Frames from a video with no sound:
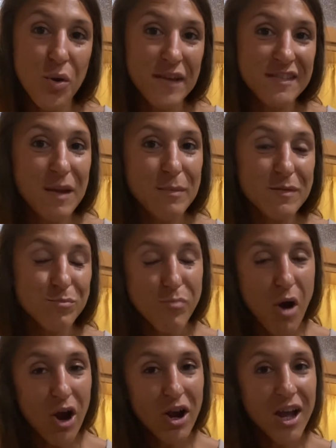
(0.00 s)
His name is
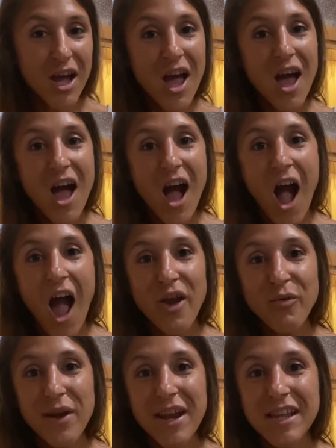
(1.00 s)
Mark. I
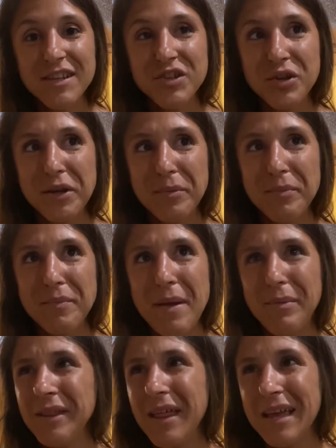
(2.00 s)
ran into him
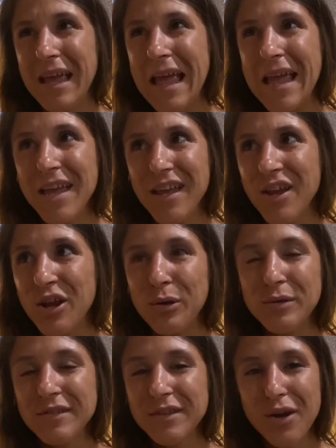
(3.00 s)
maybe like 8
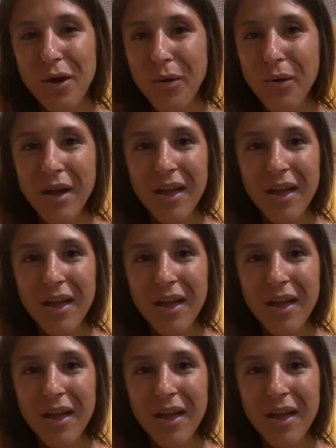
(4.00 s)
years ago.